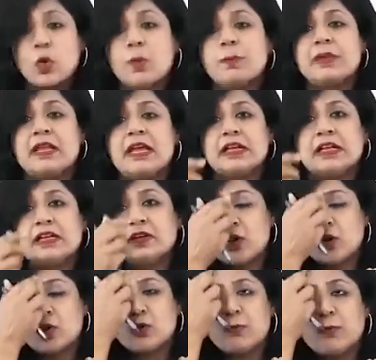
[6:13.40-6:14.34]
open angle
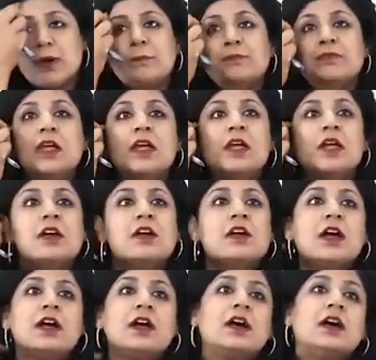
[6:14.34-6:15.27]
glaucoma.
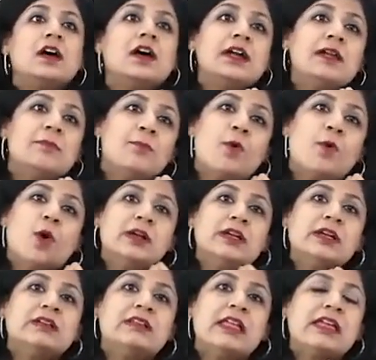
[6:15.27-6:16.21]

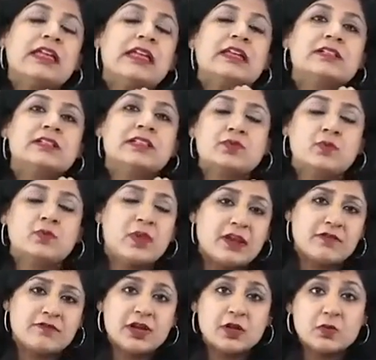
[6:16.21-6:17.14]
Important thing is that
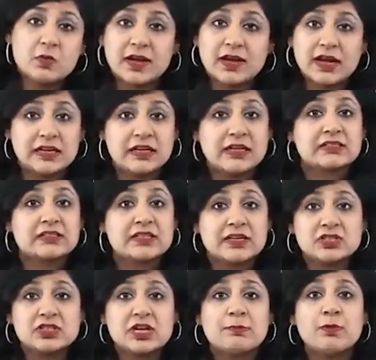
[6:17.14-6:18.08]
whenever you are getting
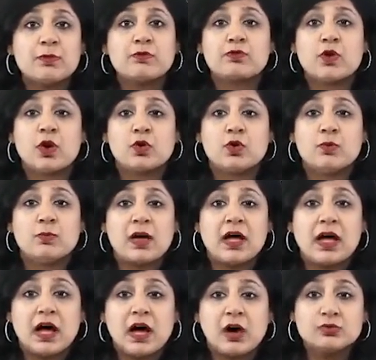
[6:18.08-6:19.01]
such type of
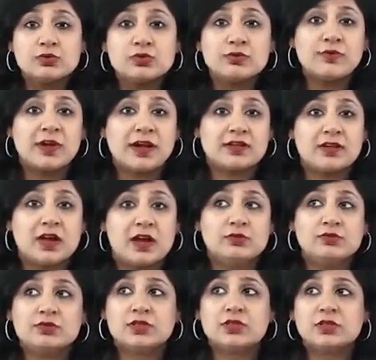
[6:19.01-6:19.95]
glaucoma, how to find
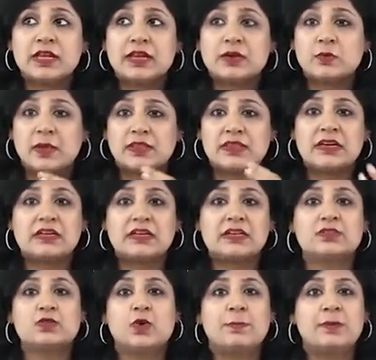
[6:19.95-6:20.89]
out that whether
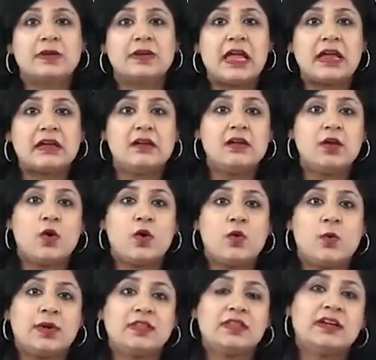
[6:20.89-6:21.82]
it is open angle
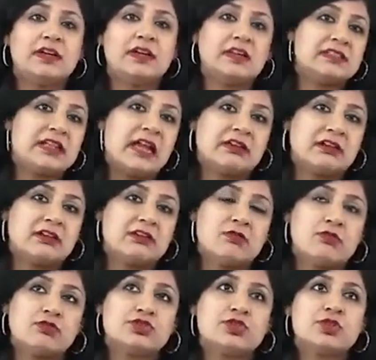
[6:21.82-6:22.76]
or whether it is angle
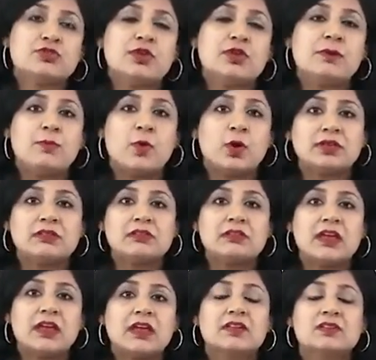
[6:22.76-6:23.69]
closure. So,
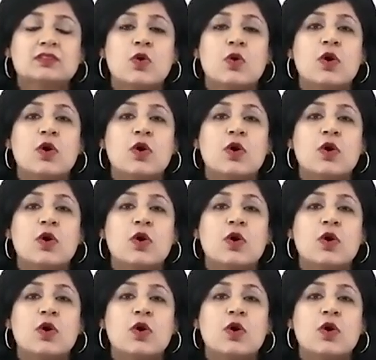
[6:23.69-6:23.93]
important thing is